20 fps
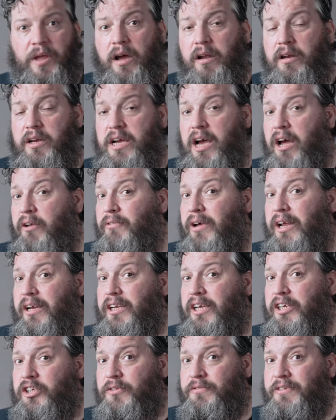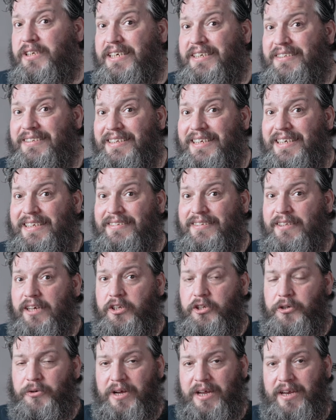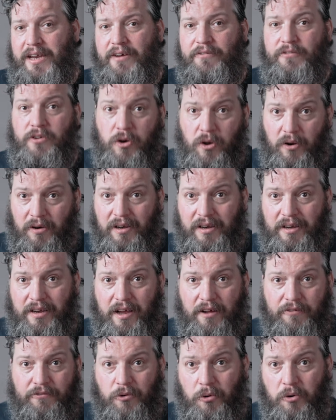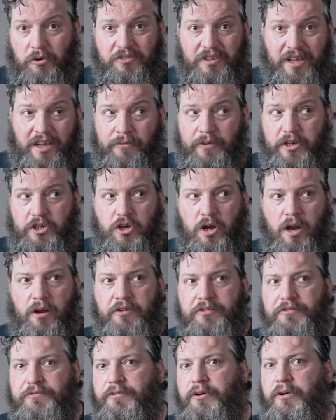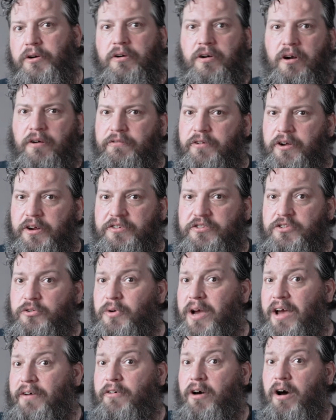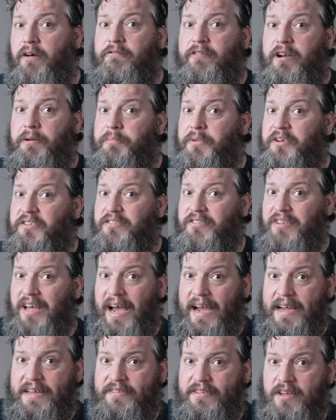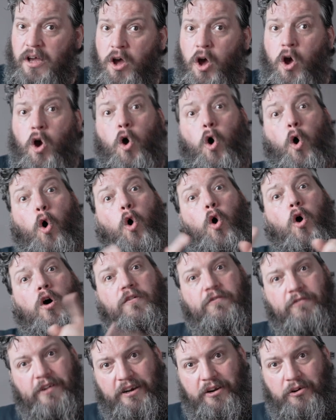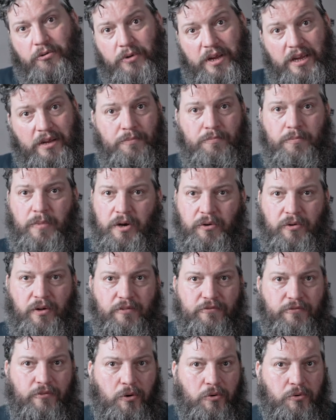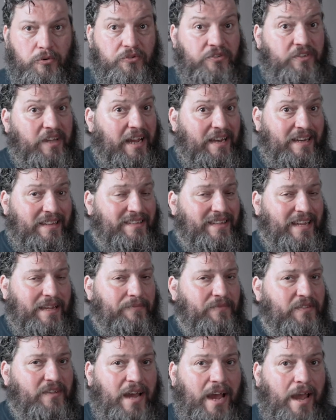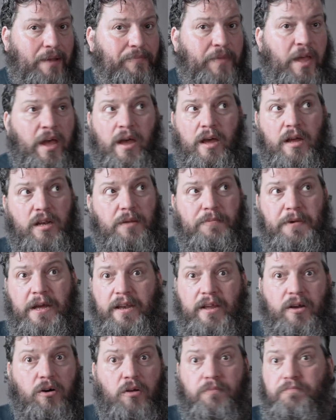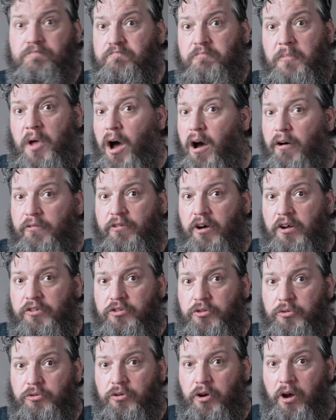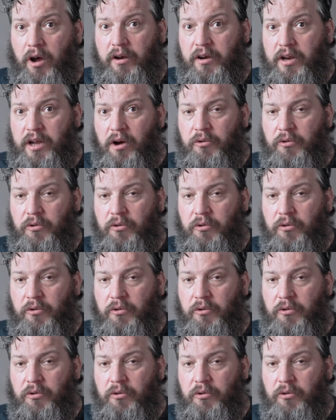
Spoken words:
The advantage of this is that you can have non-linear focusing, which allows photographers to have a very precise or very quick manual focus at the same time, depending on how fast you turn the